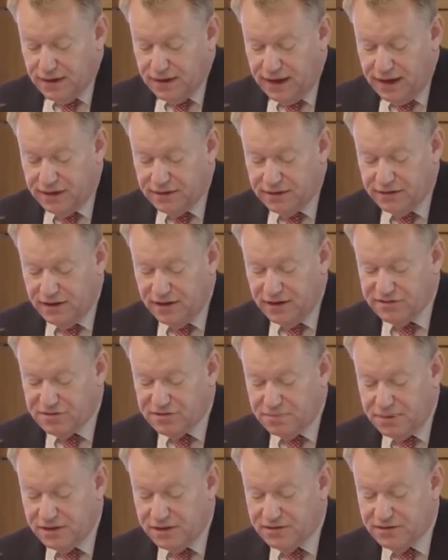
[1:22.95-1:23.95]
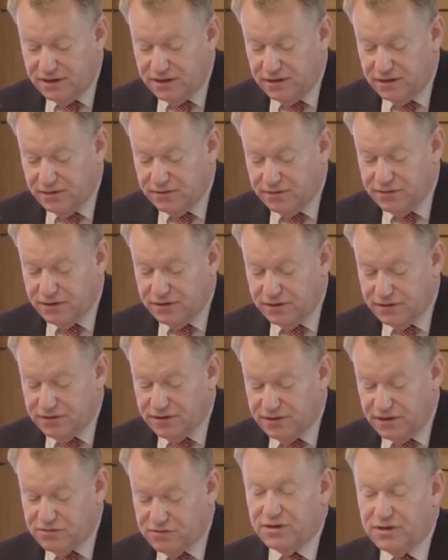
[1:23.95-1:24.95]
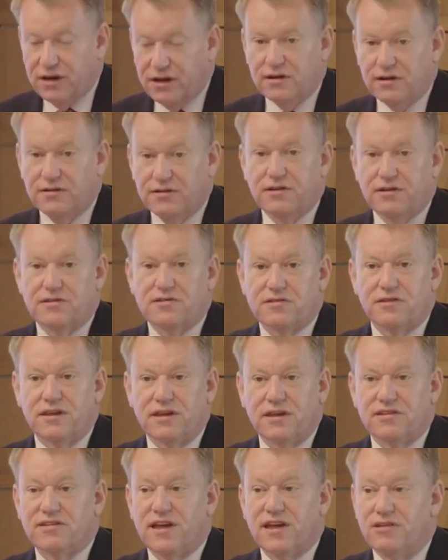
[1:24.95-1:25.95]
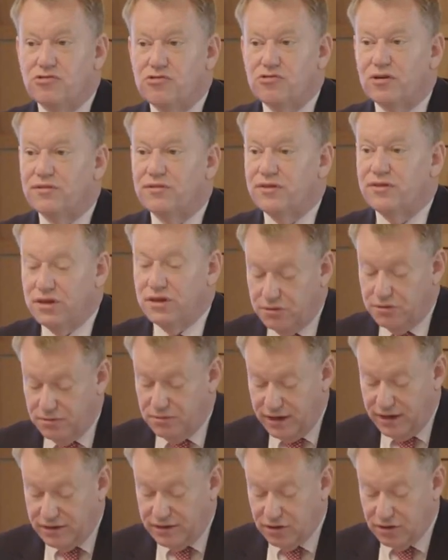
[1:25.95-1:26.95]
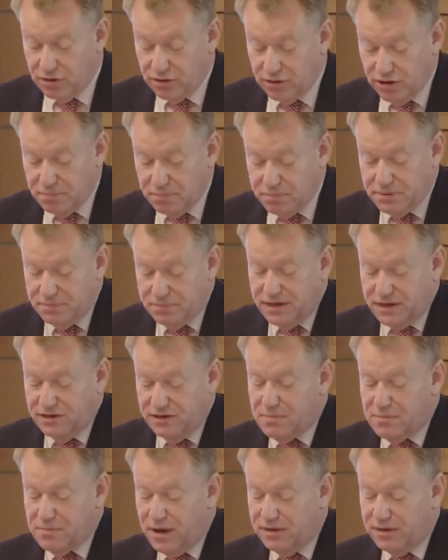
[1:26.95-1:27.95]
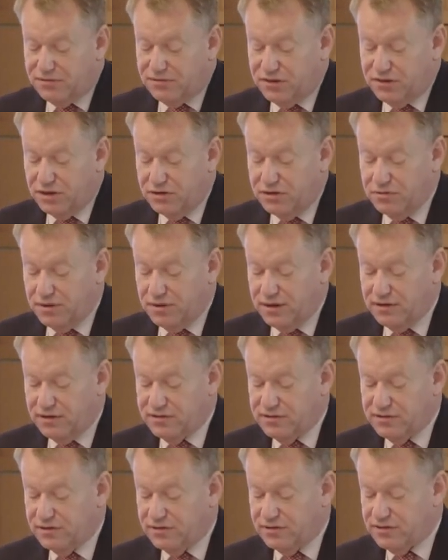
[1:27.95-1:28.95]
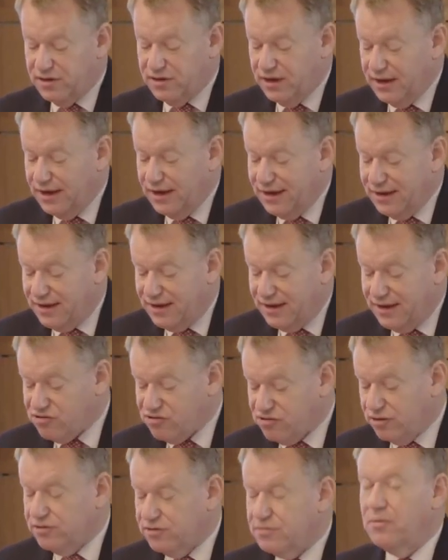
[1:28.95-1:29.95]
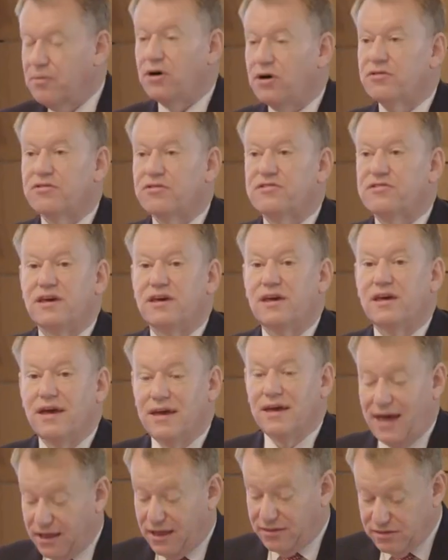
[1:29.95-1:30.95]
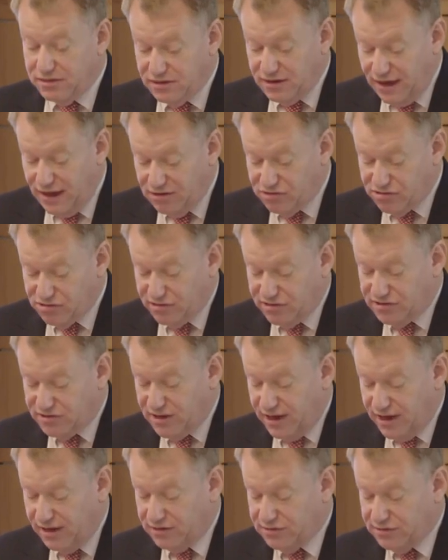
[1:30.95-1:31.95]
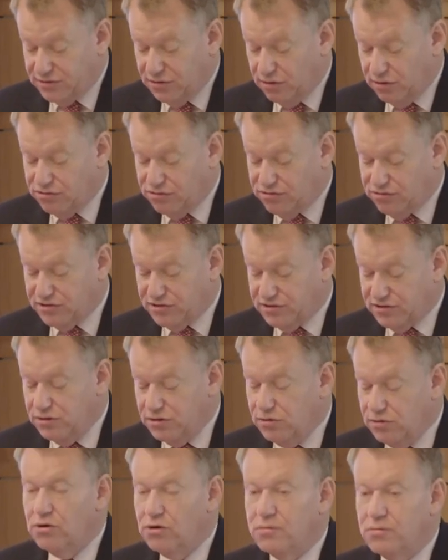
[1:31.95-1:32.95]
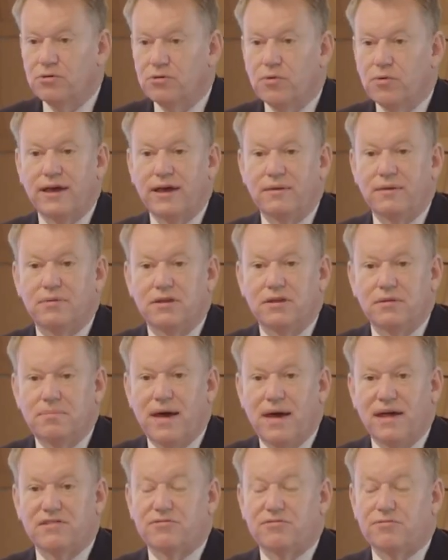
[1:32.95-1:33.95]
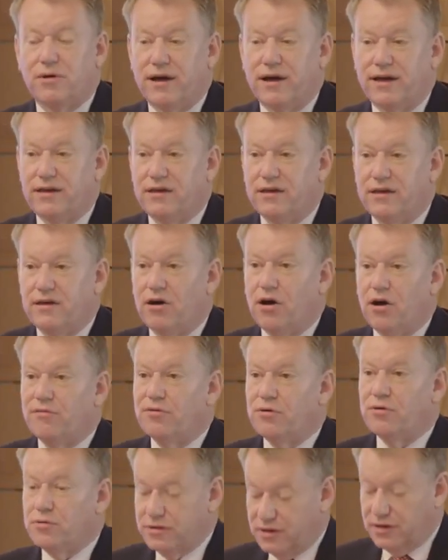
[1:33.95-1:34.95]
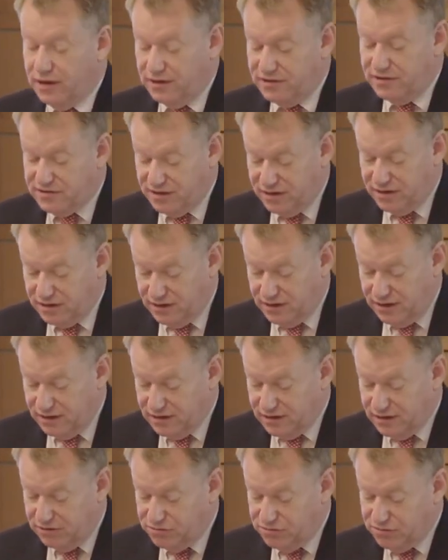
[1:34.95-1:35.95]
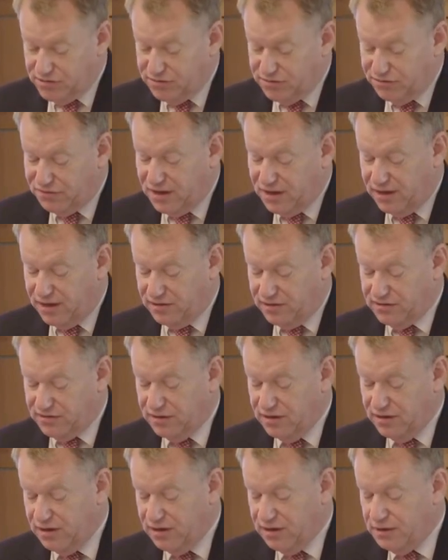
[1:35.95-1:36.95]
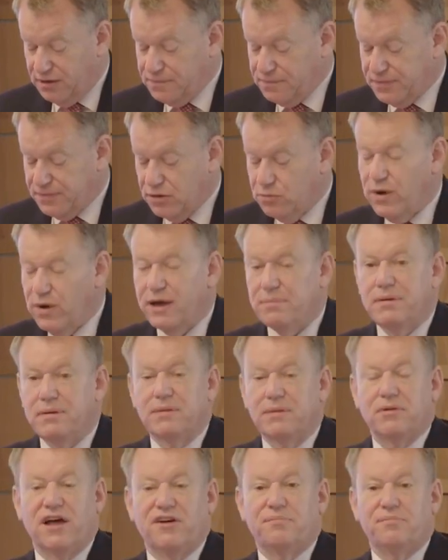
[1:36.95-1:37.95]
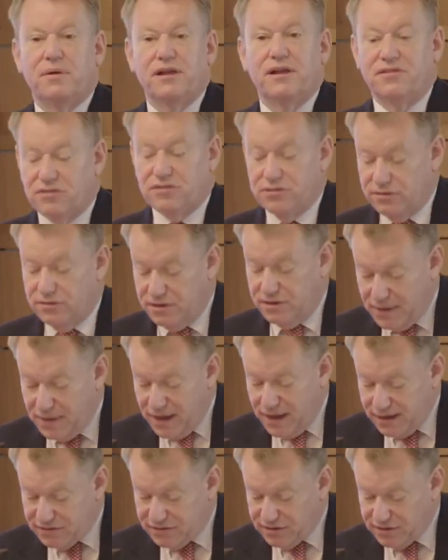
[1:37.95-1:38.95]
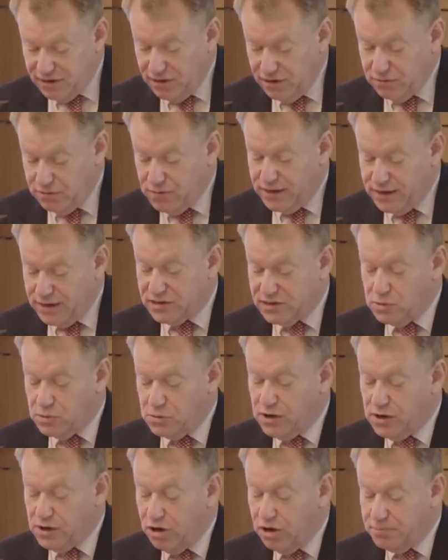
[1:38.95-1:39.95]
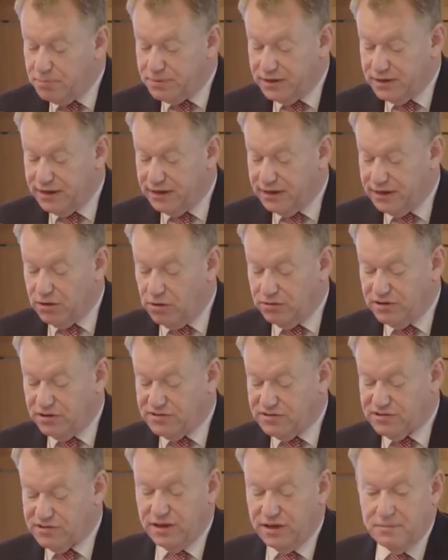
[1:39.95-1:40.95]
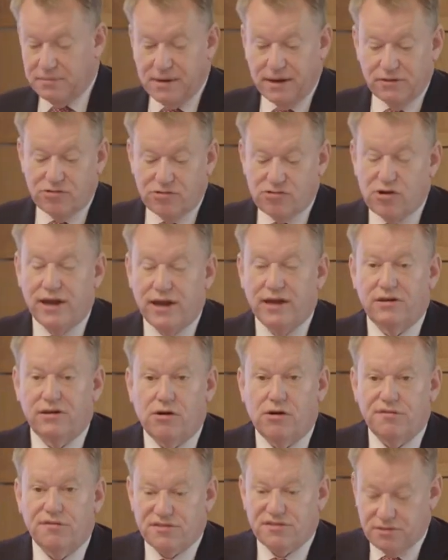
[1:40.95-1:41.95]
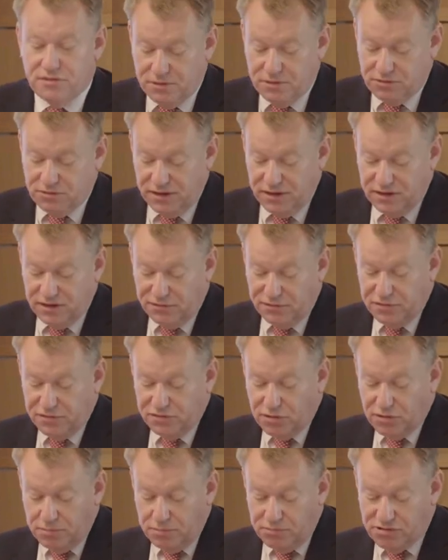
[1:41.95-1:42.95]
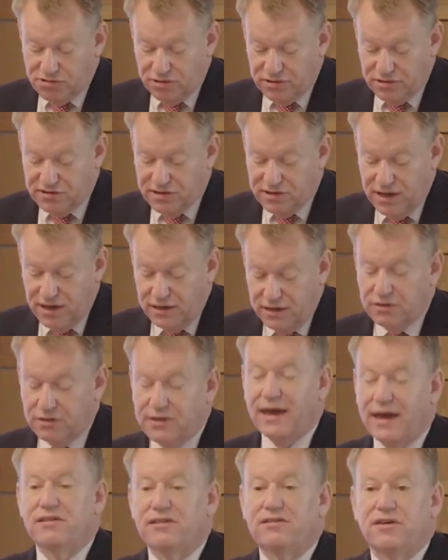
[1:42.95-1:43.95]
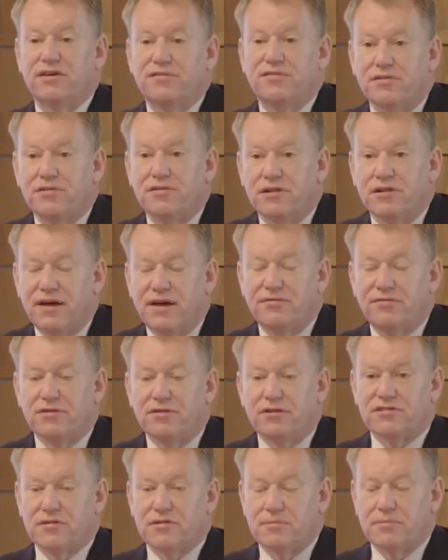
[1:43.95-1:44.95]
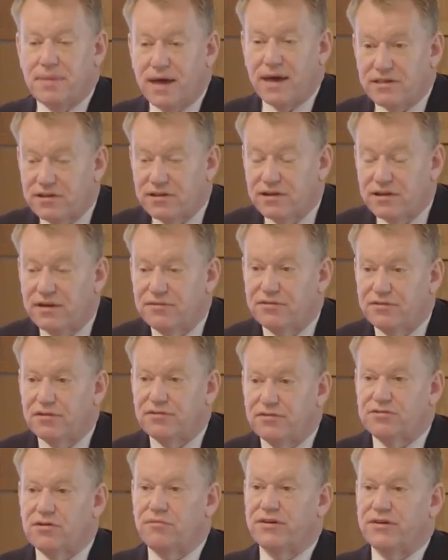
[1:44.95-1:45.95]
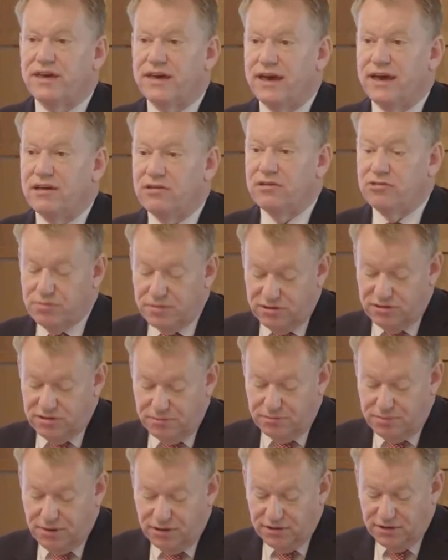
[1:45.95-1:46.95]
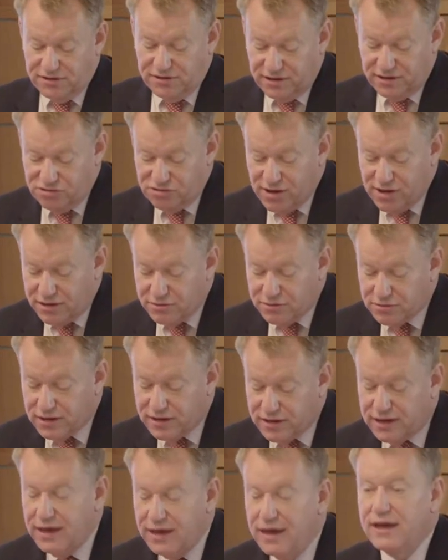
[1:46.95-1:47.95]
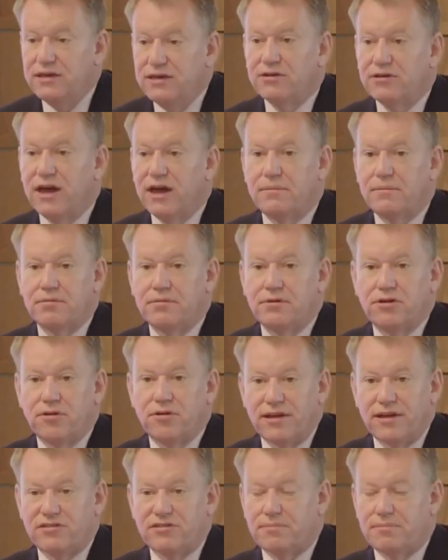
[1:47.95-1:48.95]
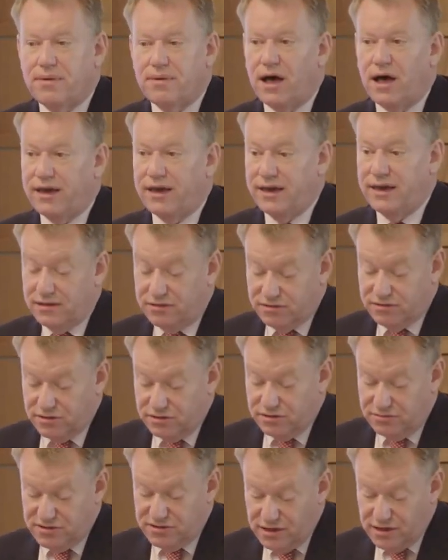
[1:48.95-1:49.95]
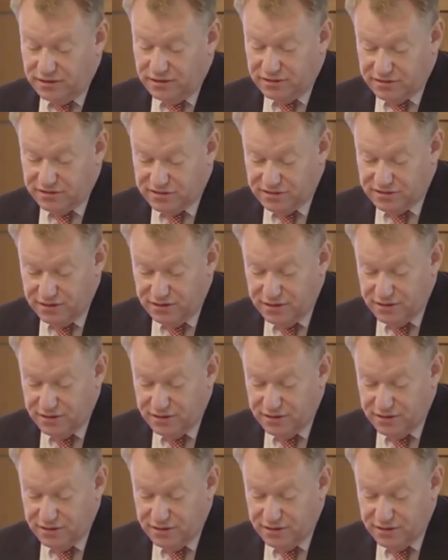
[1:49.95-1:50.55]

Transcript: And it's a pity that that's regarded as an eccentric view in Europe, because my view is that national democracy and the nation state are not just the normal way, but the best way of organising a country's affairs. Where people have political debate, where they talk openly and honestly about the trade-offs between different options, you get different levels, better levels of engagement in politics generally, you get greater buy-in to the results.